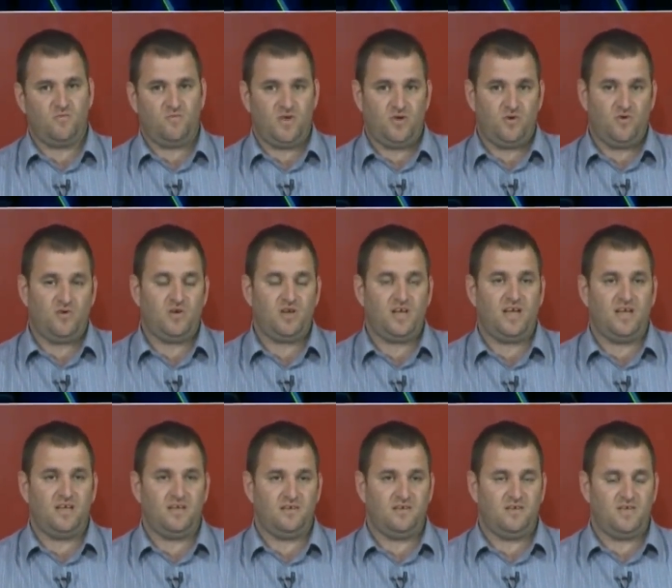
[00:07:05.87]
When you're
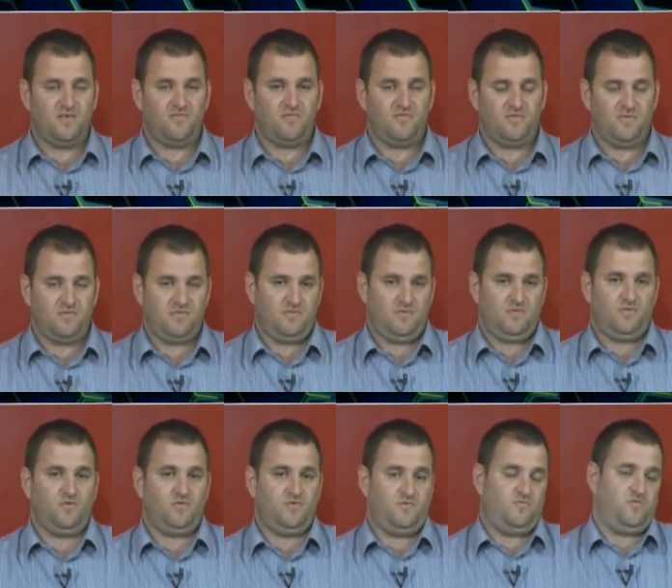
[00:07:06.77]
online, if
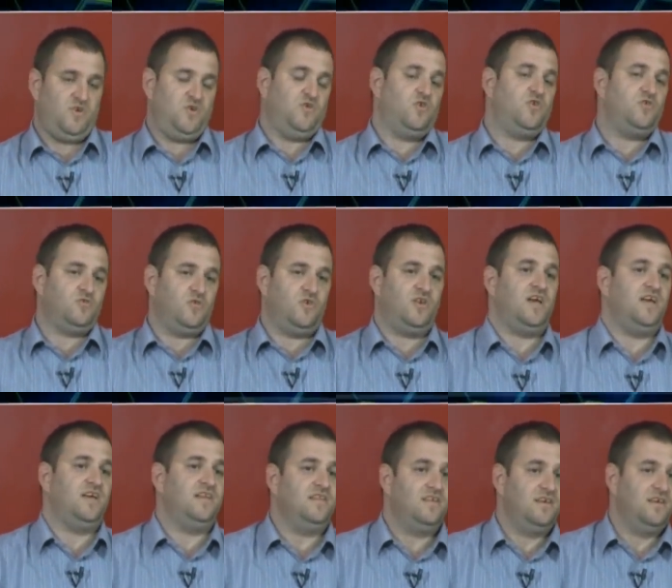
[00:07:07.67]
when you're not
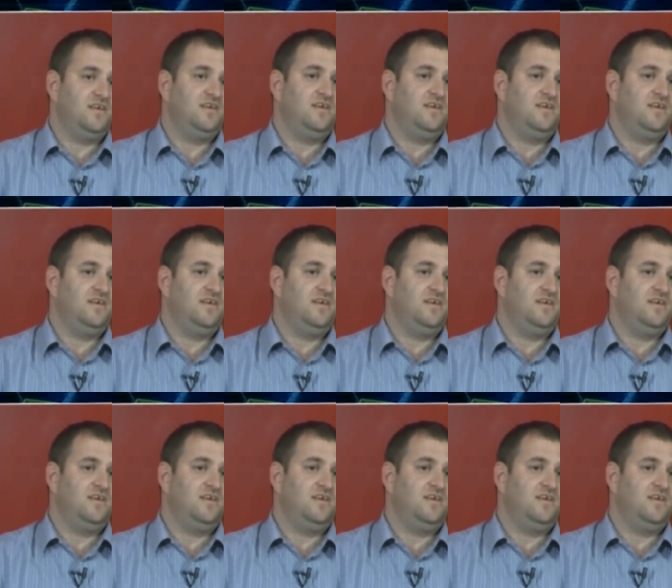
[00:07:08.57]
online,